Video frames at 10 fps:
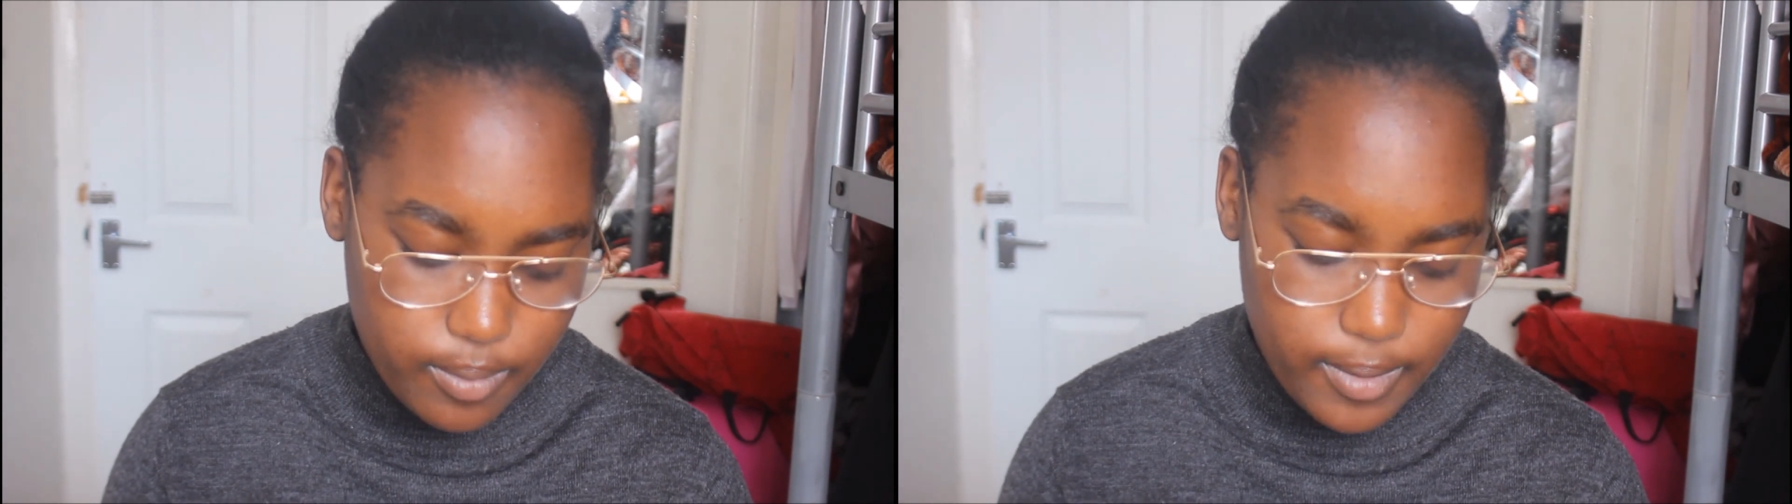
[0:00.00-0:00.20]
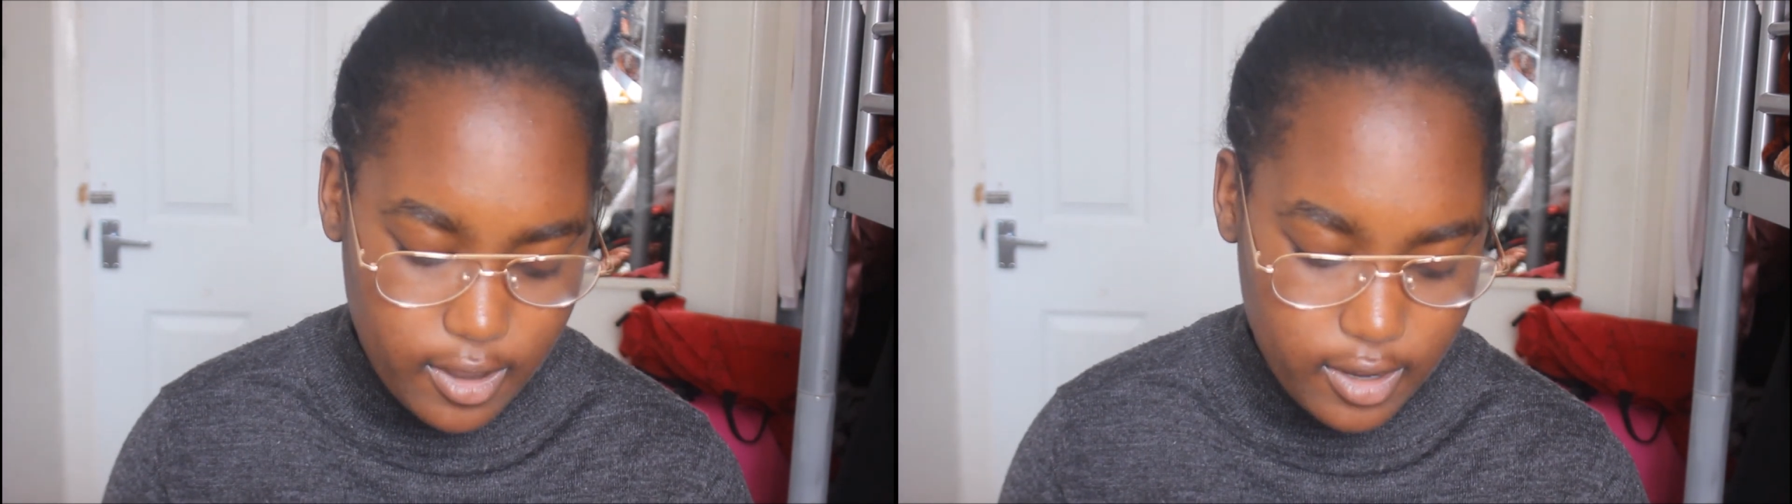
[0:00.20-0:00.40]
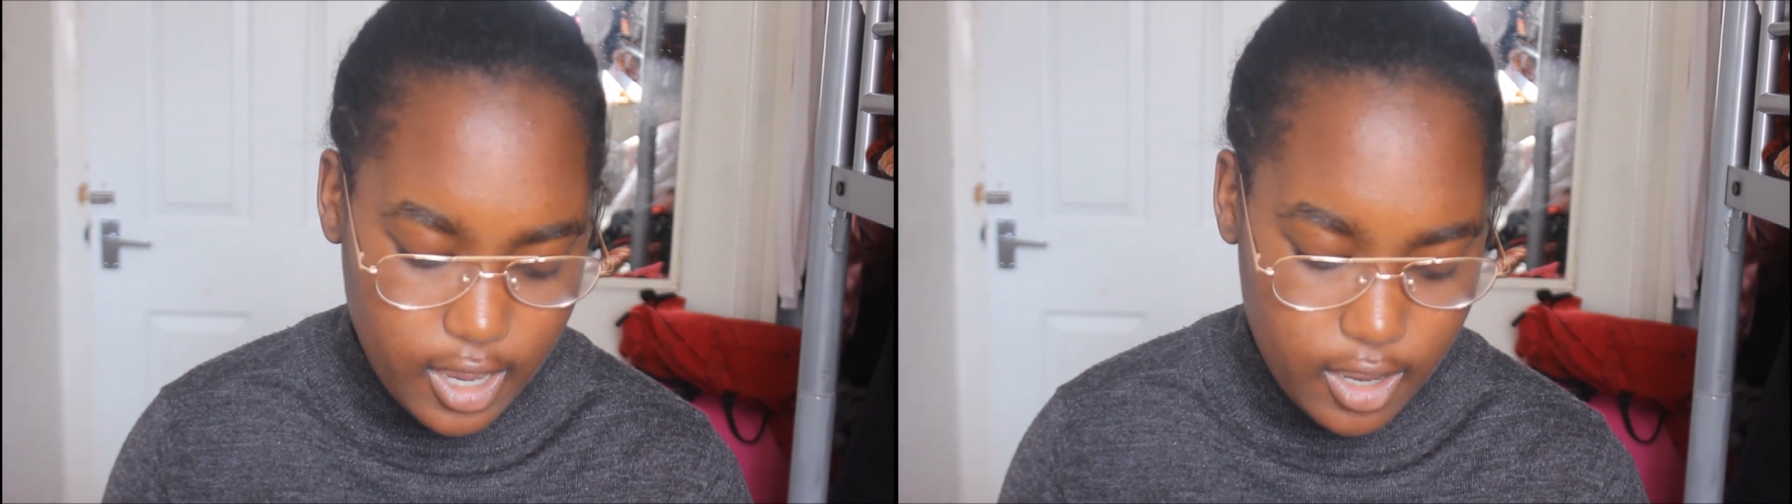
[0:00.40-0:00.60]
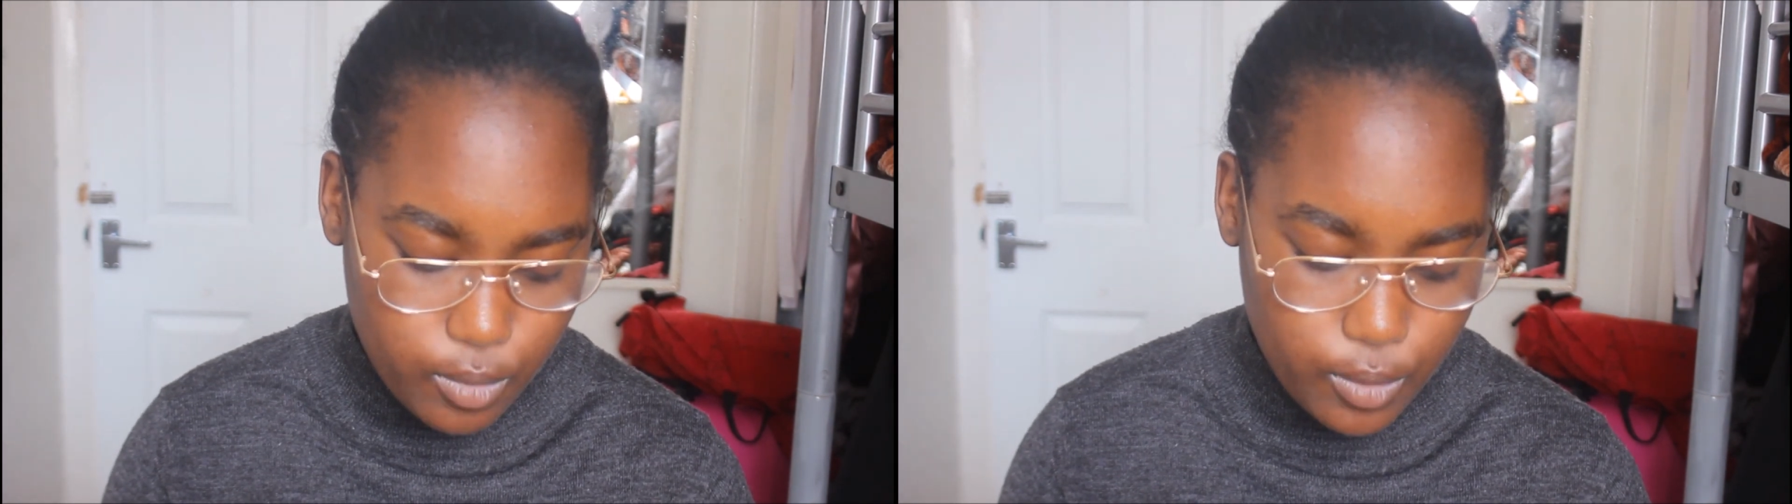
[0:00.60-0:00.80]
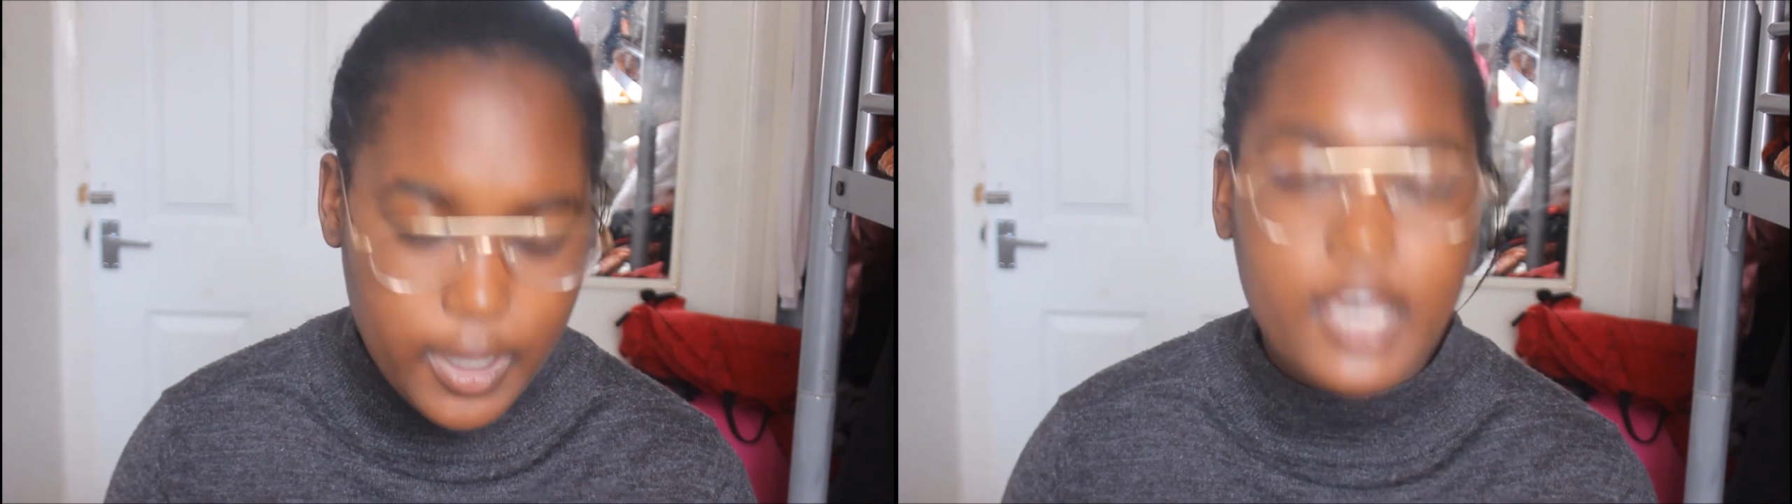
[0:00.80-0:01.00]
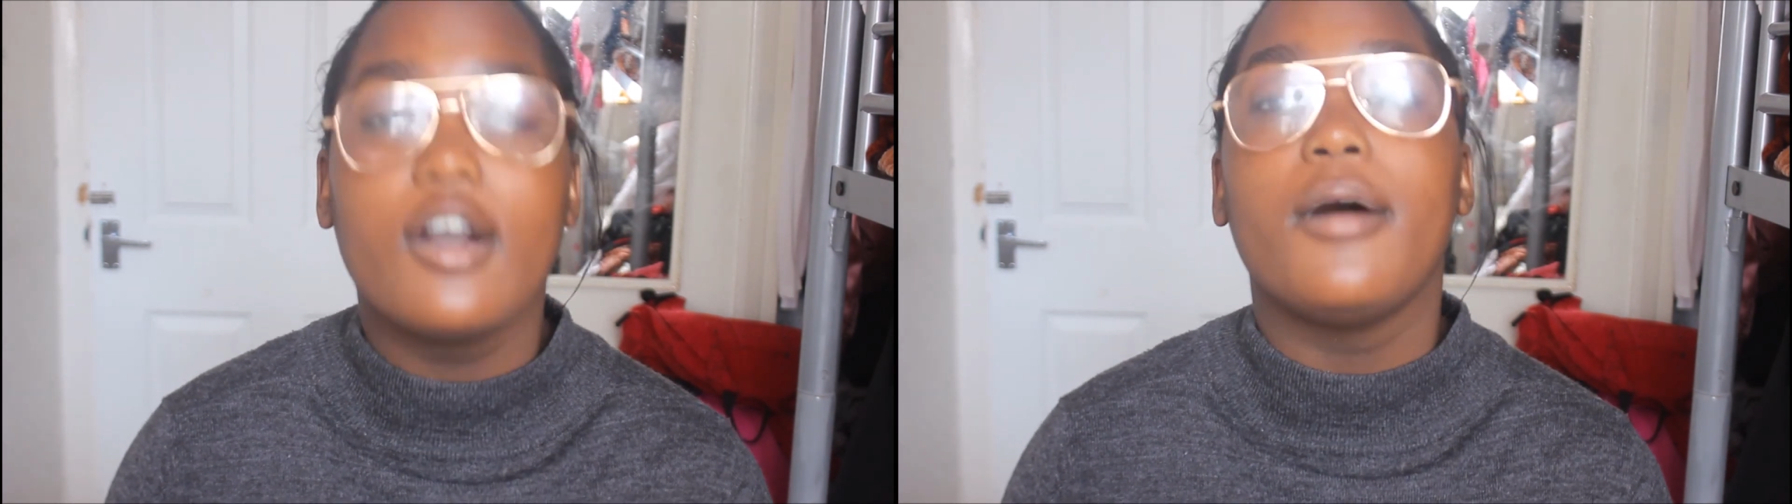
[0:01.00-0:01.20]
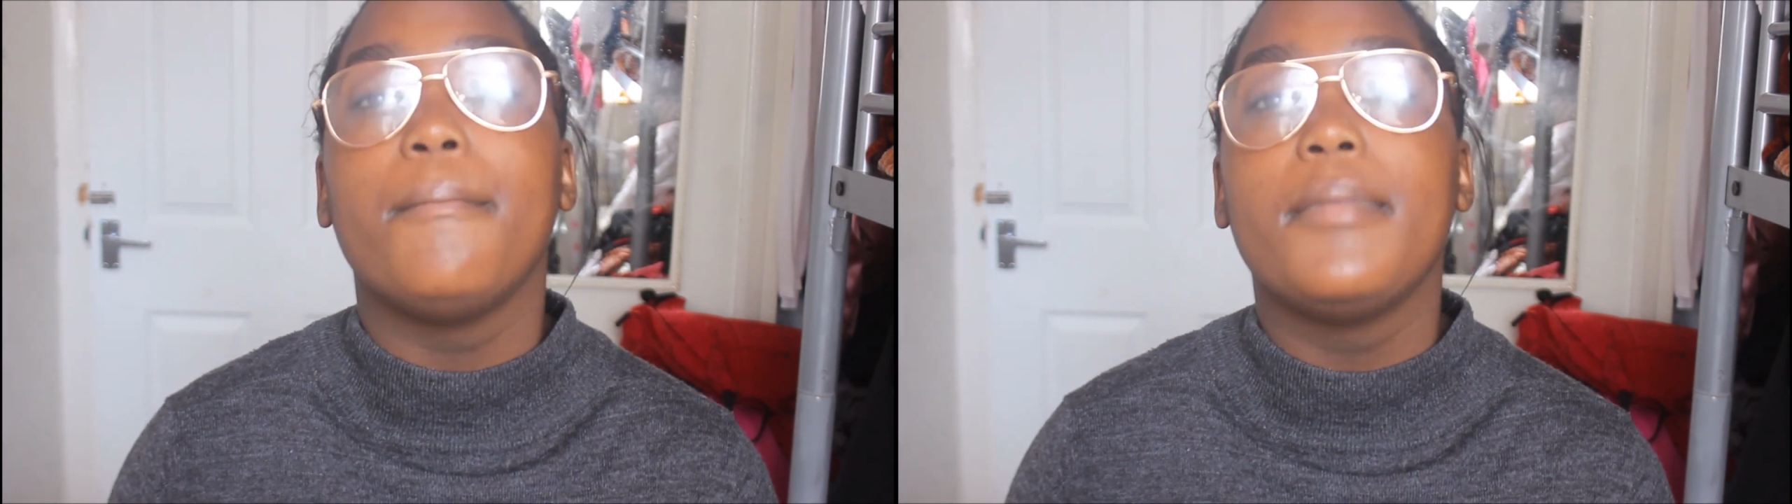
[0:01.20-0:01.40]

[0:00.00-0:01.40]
about getting more makeup,